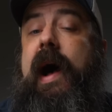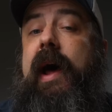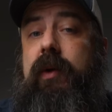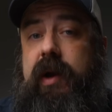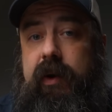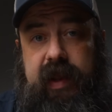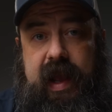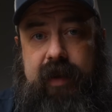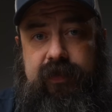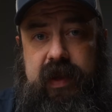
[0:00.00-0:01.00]
I don't currently
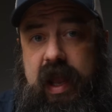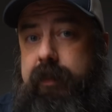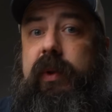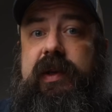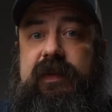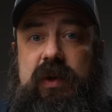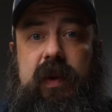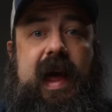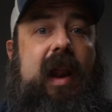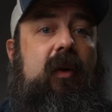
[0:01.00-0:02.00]
have the capabilities of doing that.